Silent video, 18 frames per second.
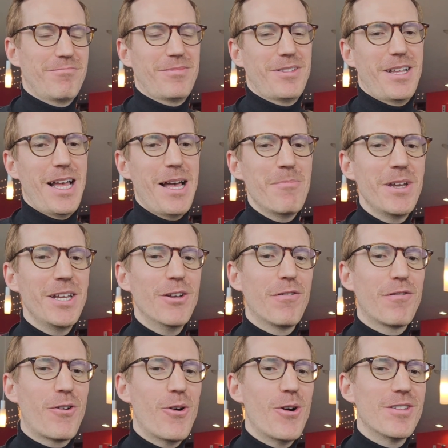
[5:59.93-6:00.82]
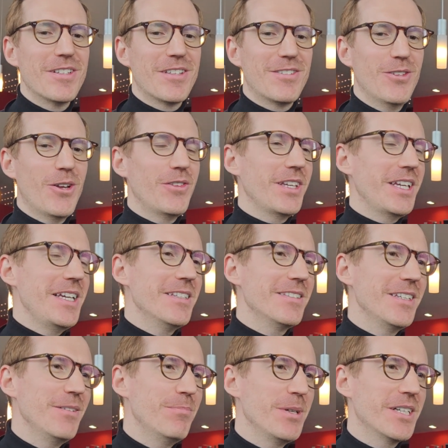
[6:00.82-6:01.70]
I mean, of course, it's not
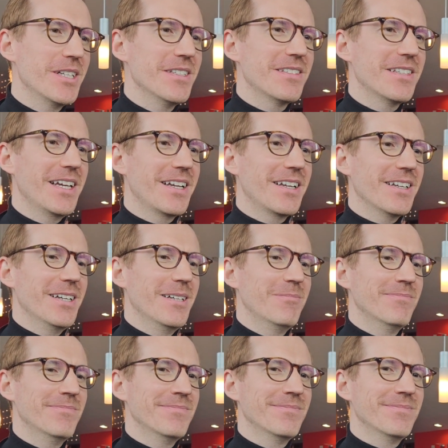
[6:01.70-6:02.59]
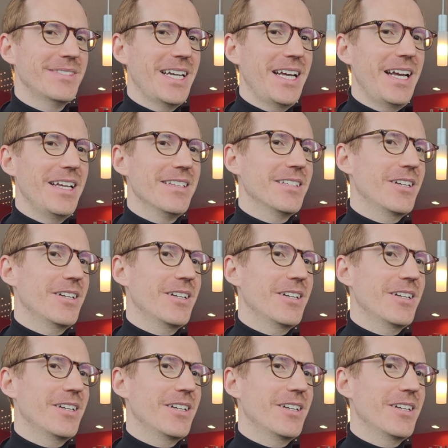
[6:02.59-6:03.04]
easy because, like, as I